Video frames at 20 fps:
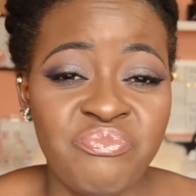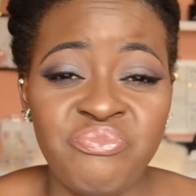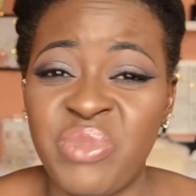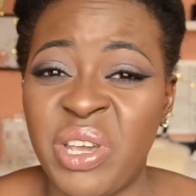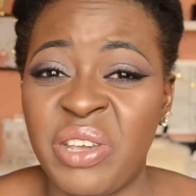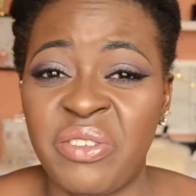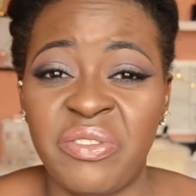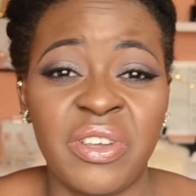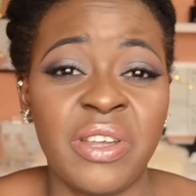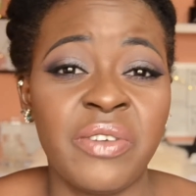my
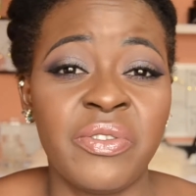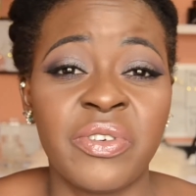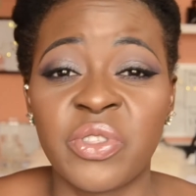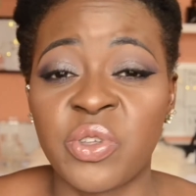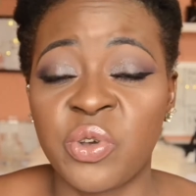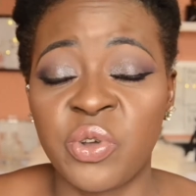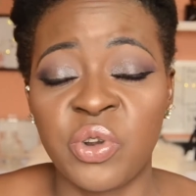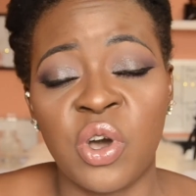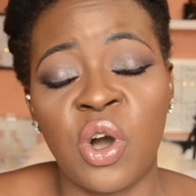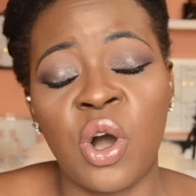favorite.
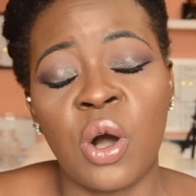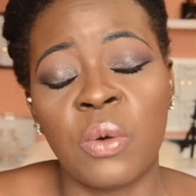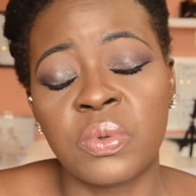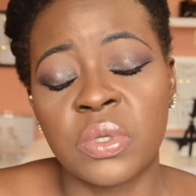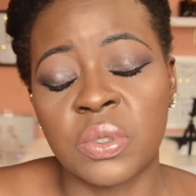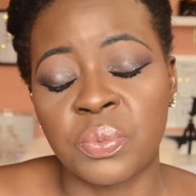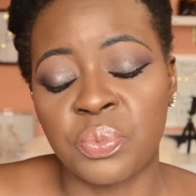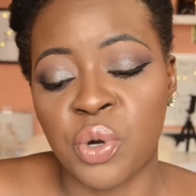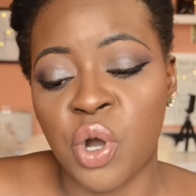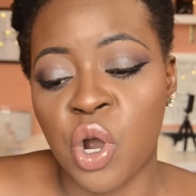They were not up
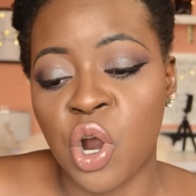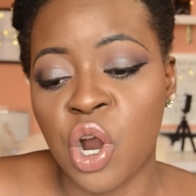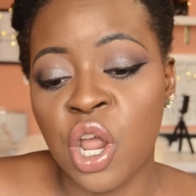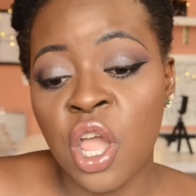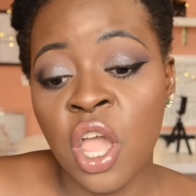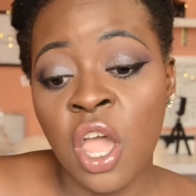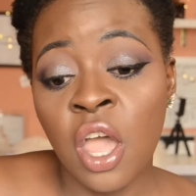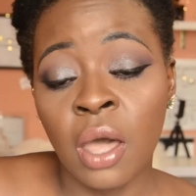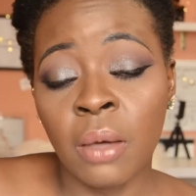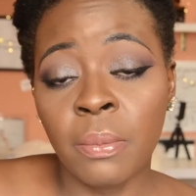to par.
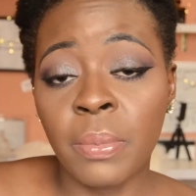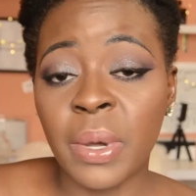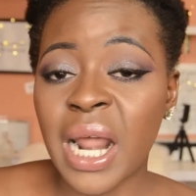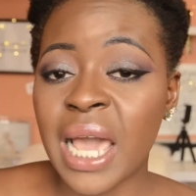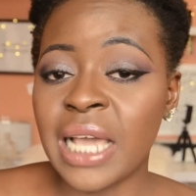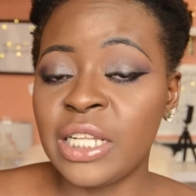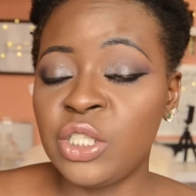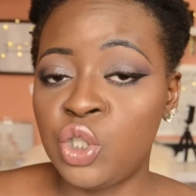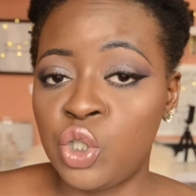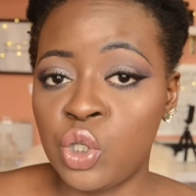But
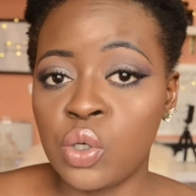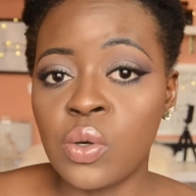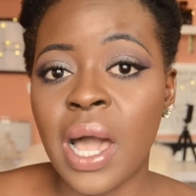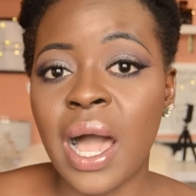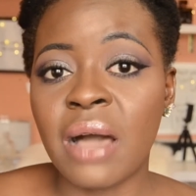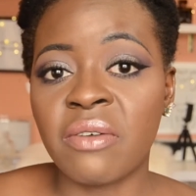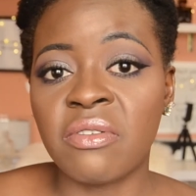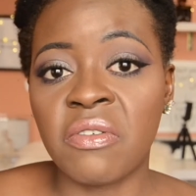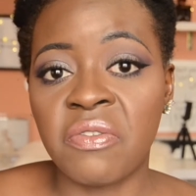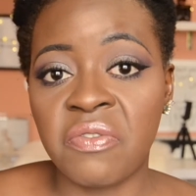I do
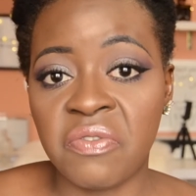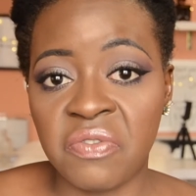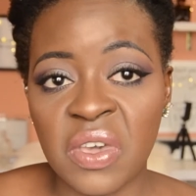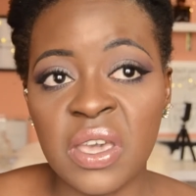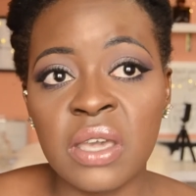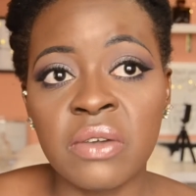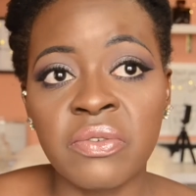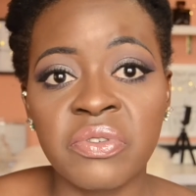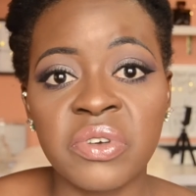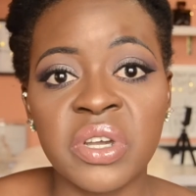have a
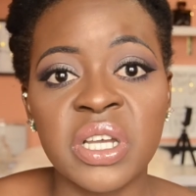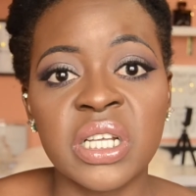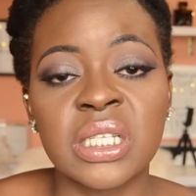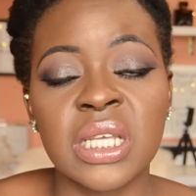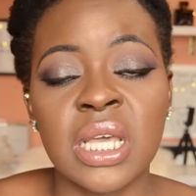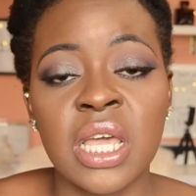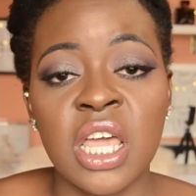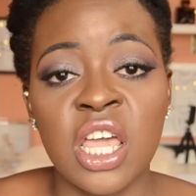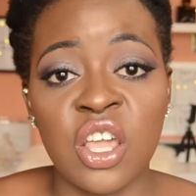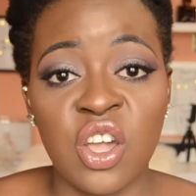favorite
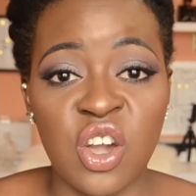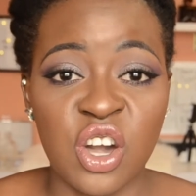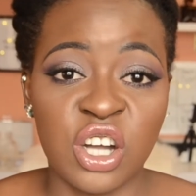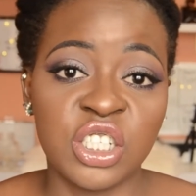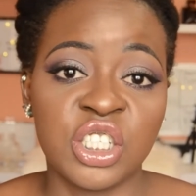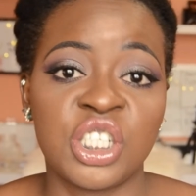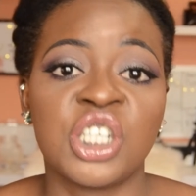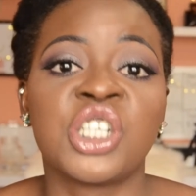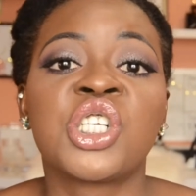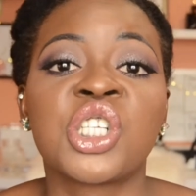
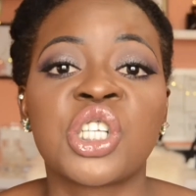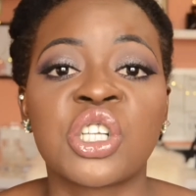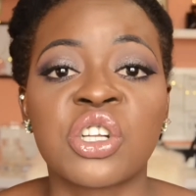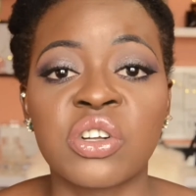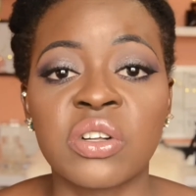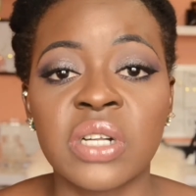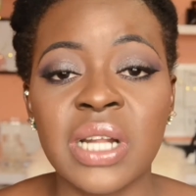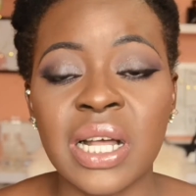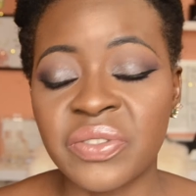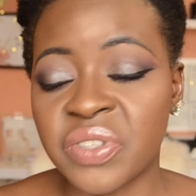
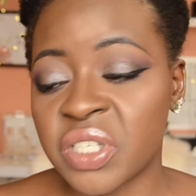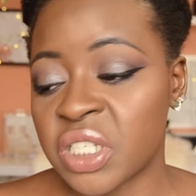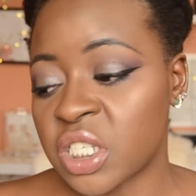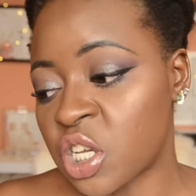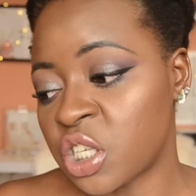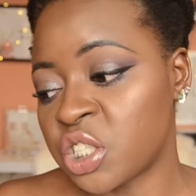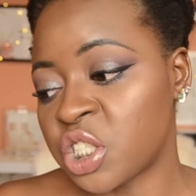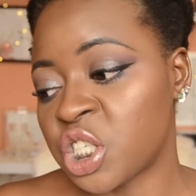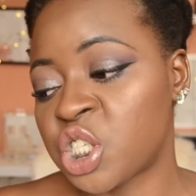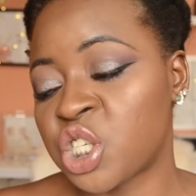conditioner. Now this
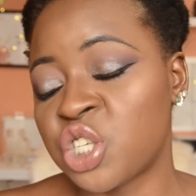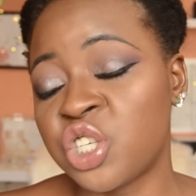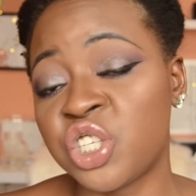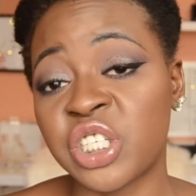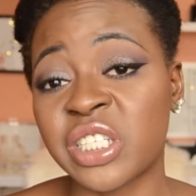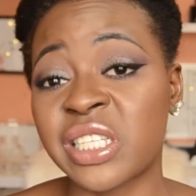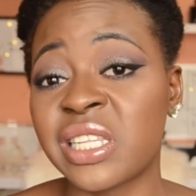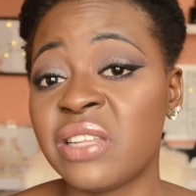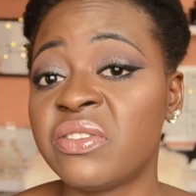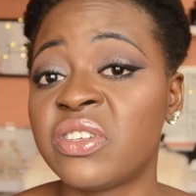conditioner, you
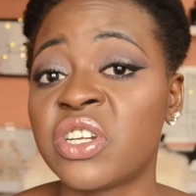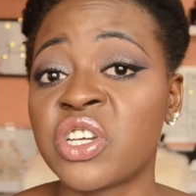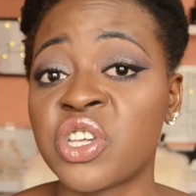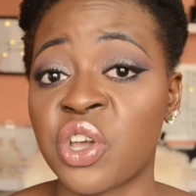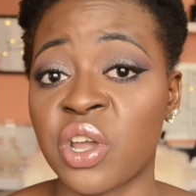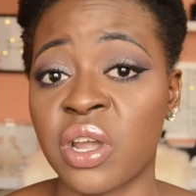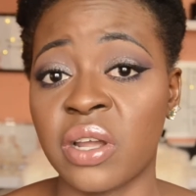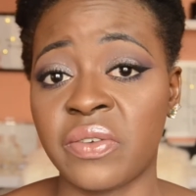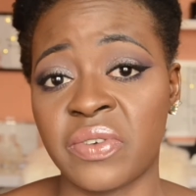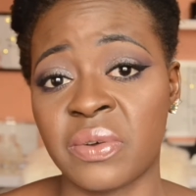just leave it on
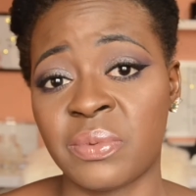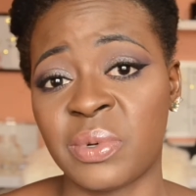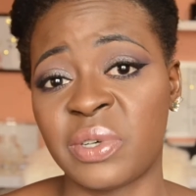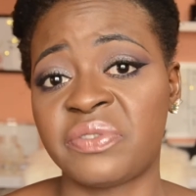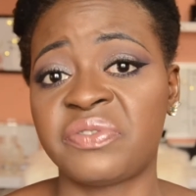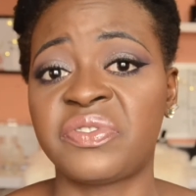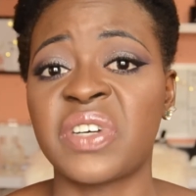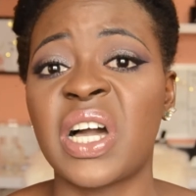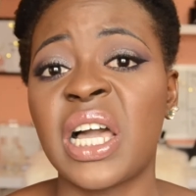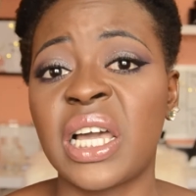your hair for about
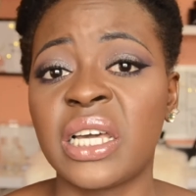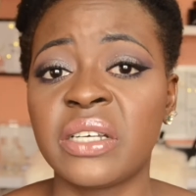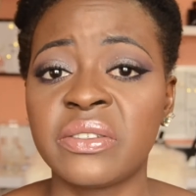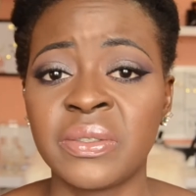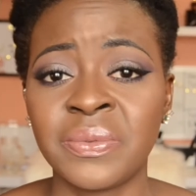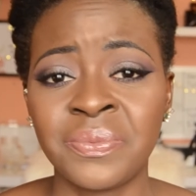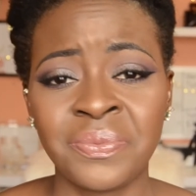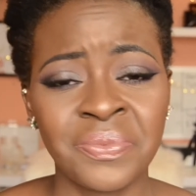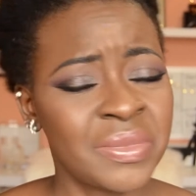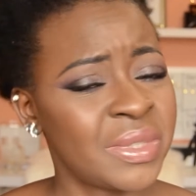
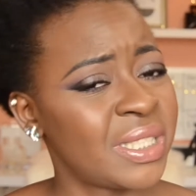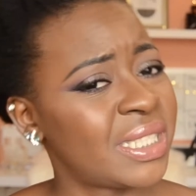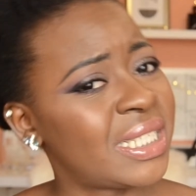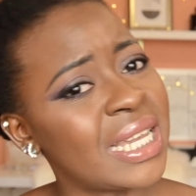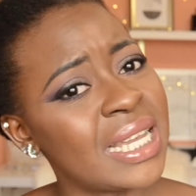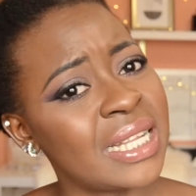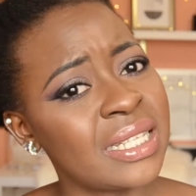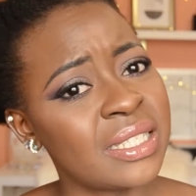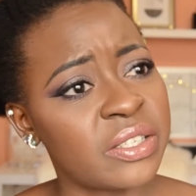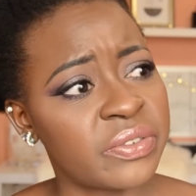
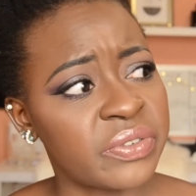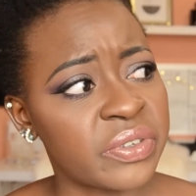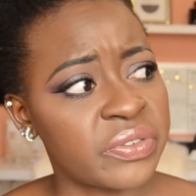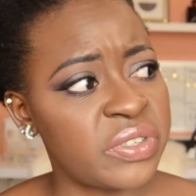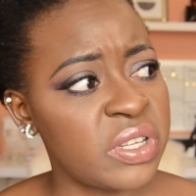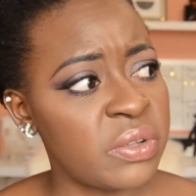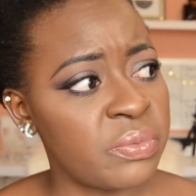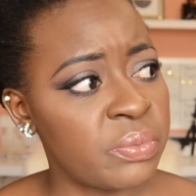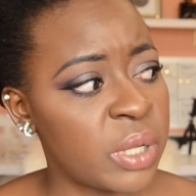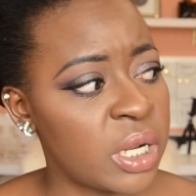10 to
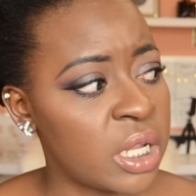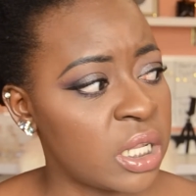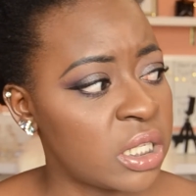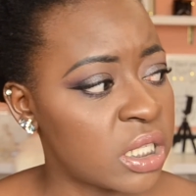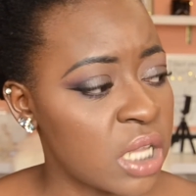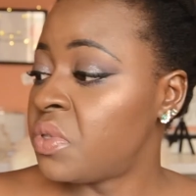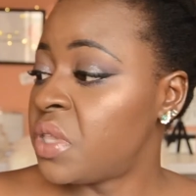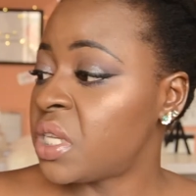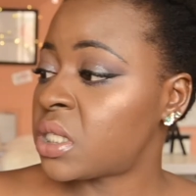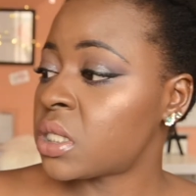15
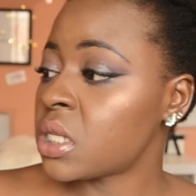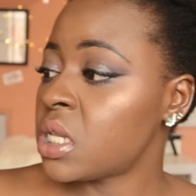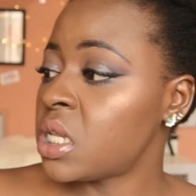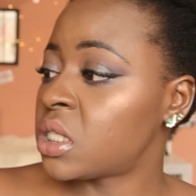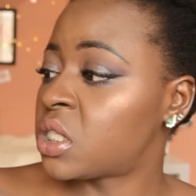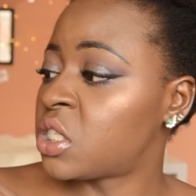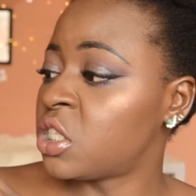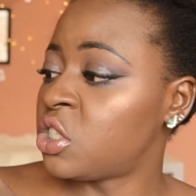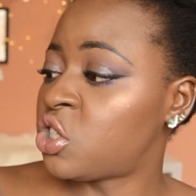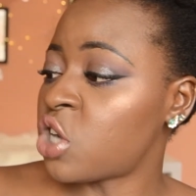minutes. This
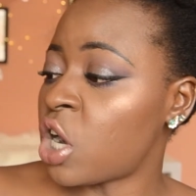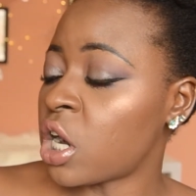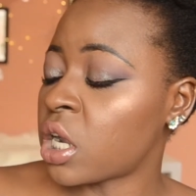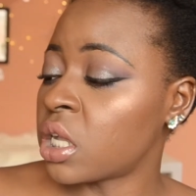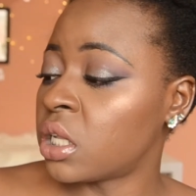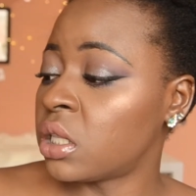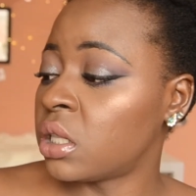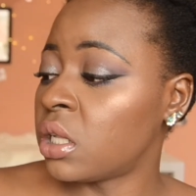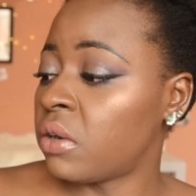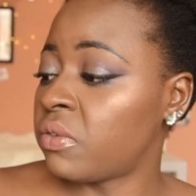is the Dark
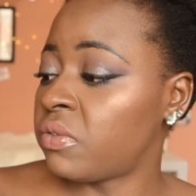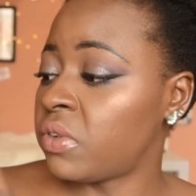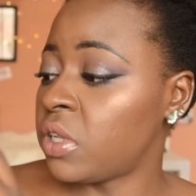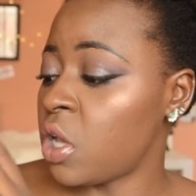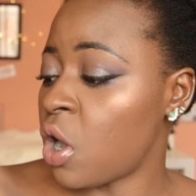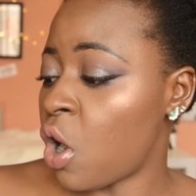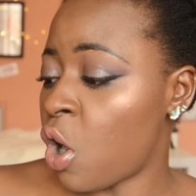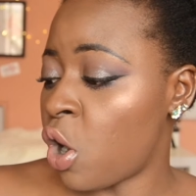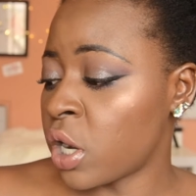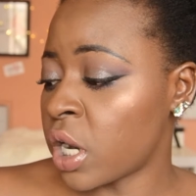and
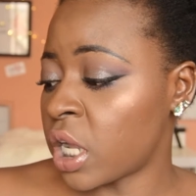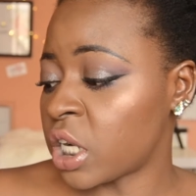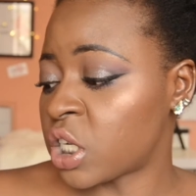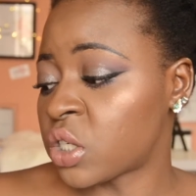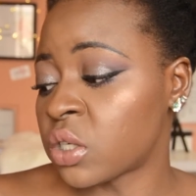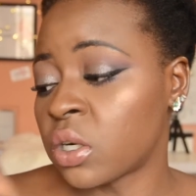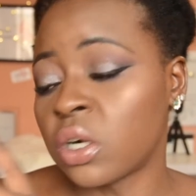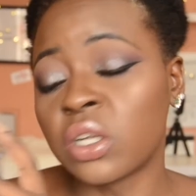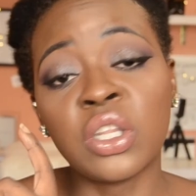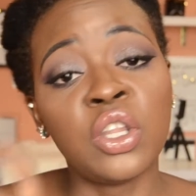Lovely All
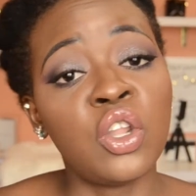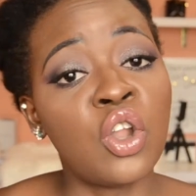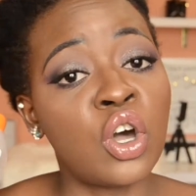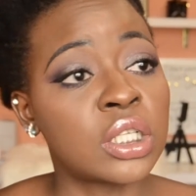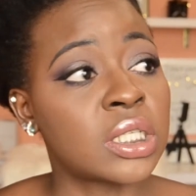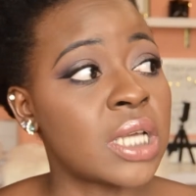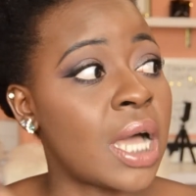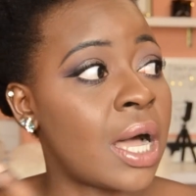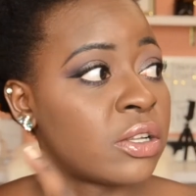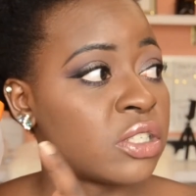Natural
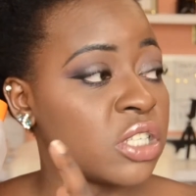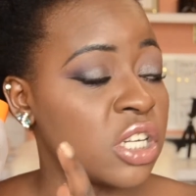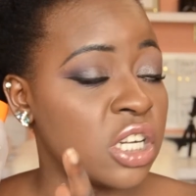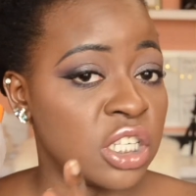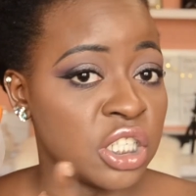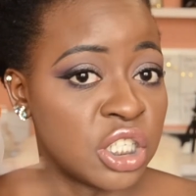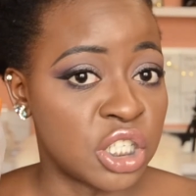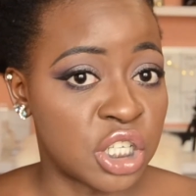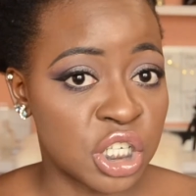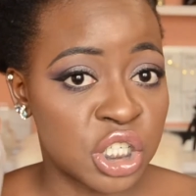Not Out
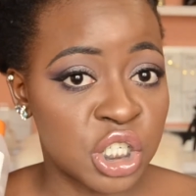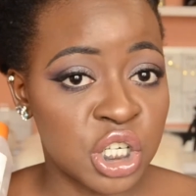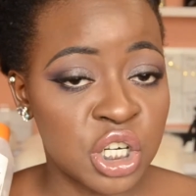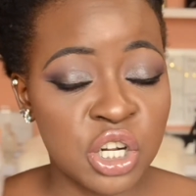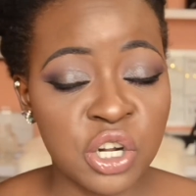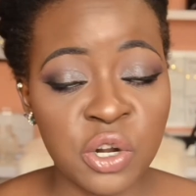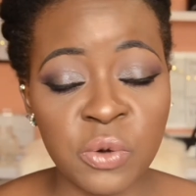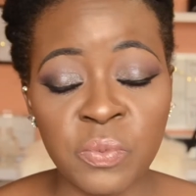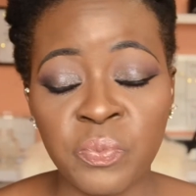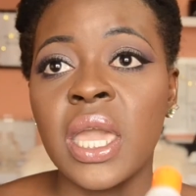
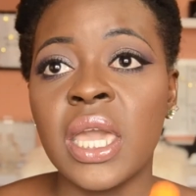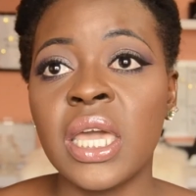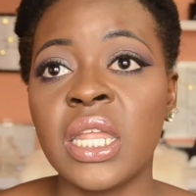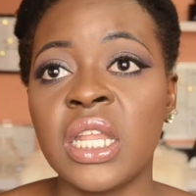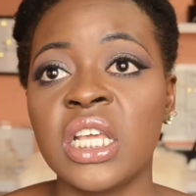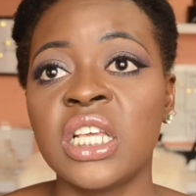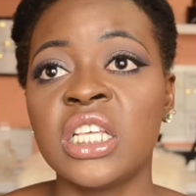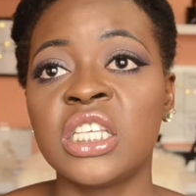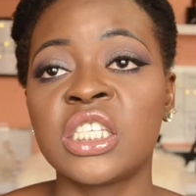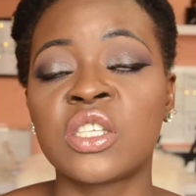Conditioner. It
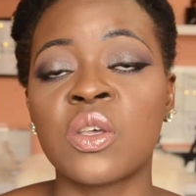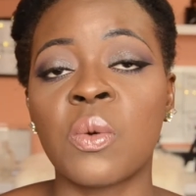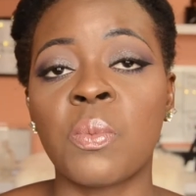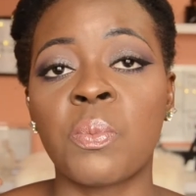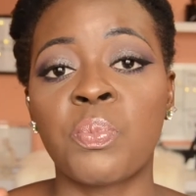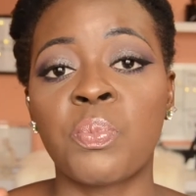is